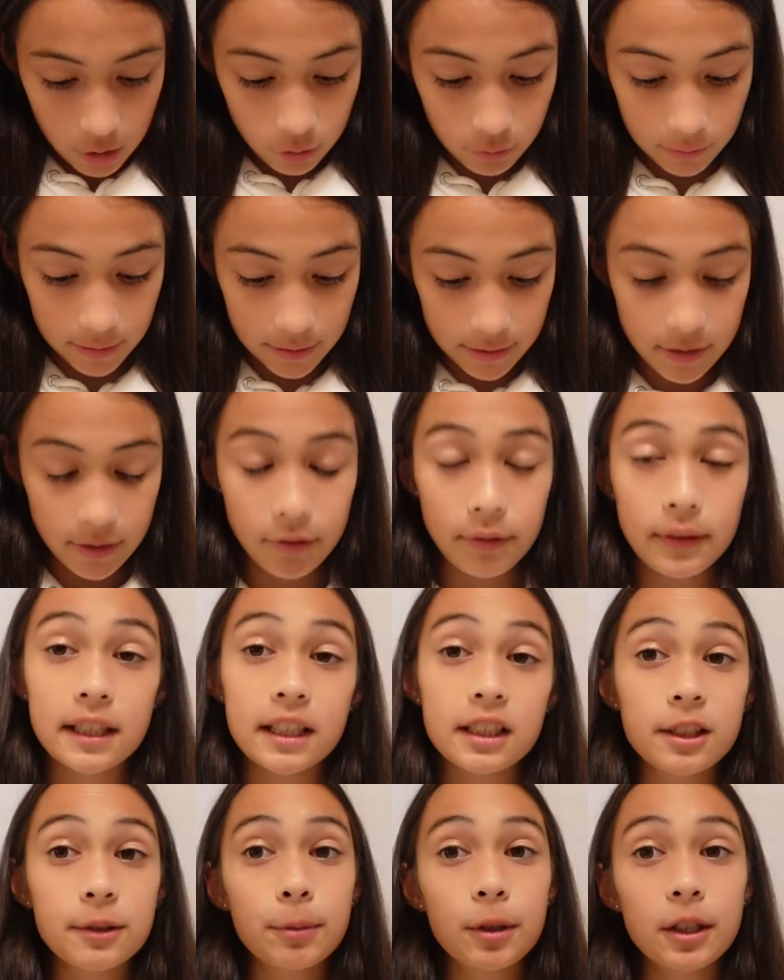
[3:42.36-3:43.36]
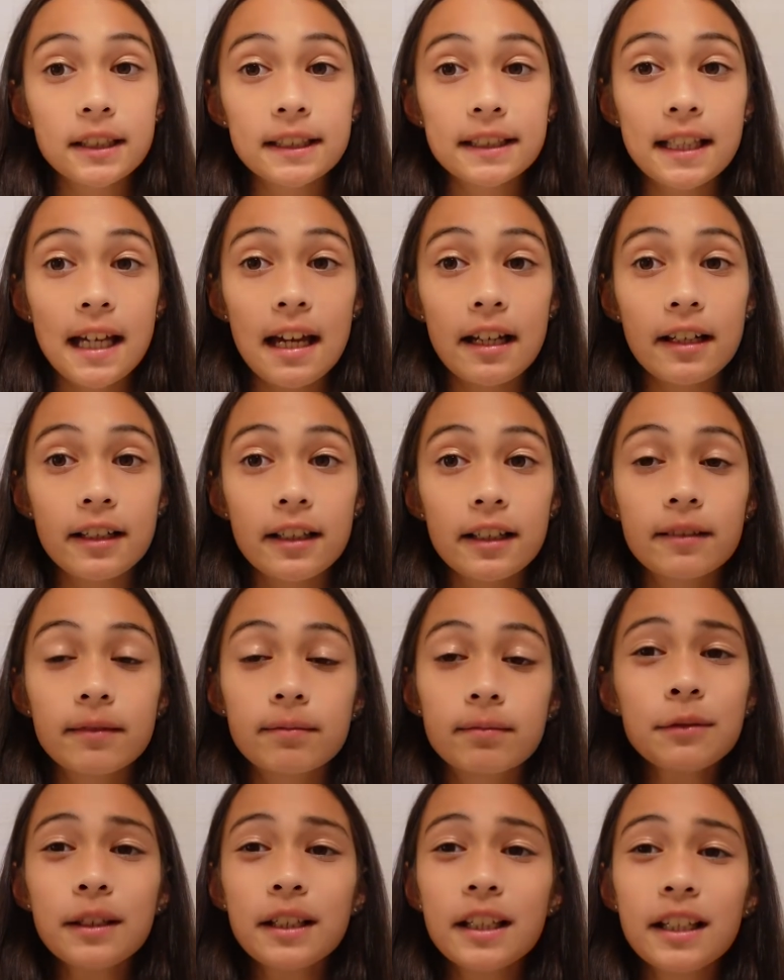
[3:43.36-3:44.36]
22 is a sports ladder.
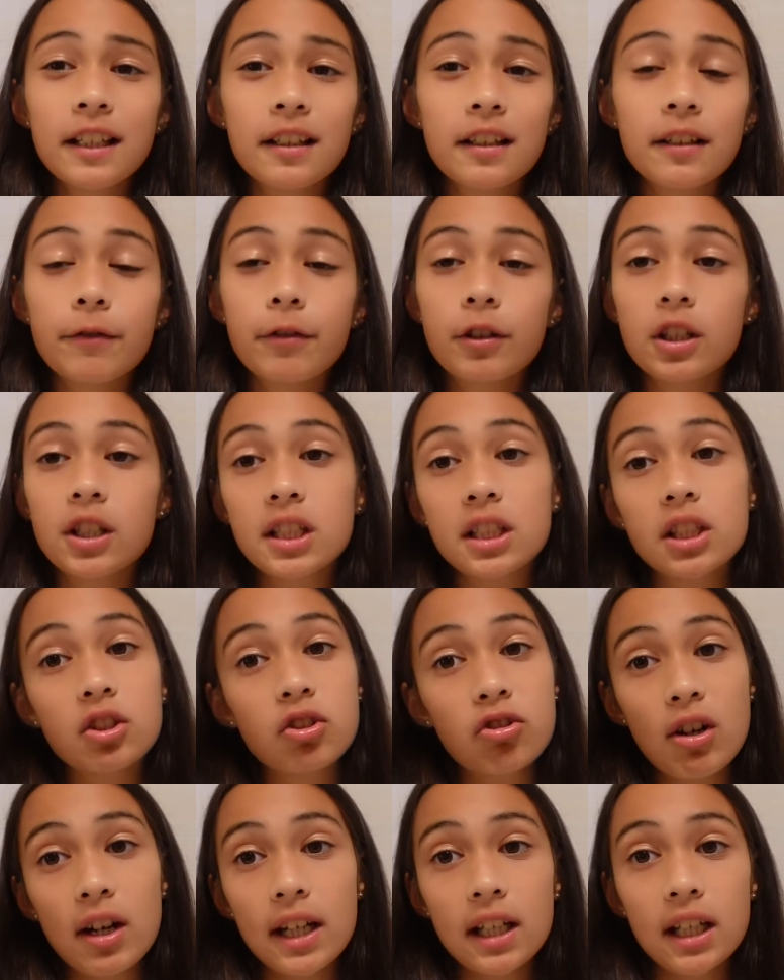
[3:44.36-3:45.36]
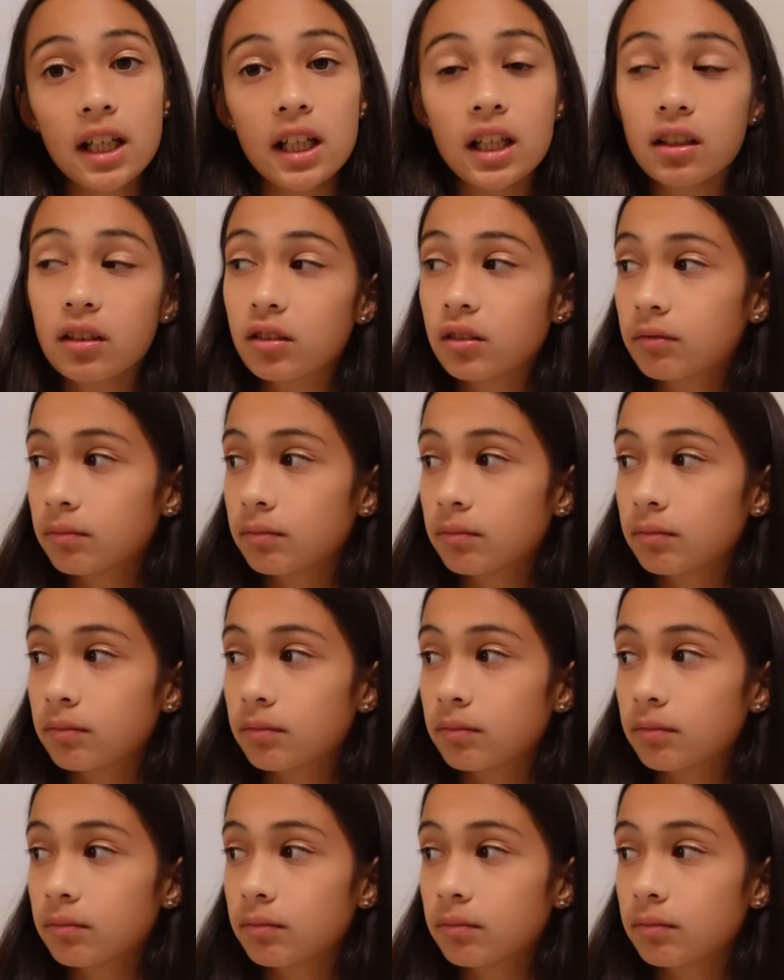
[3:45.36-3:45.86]
It's really good for just training.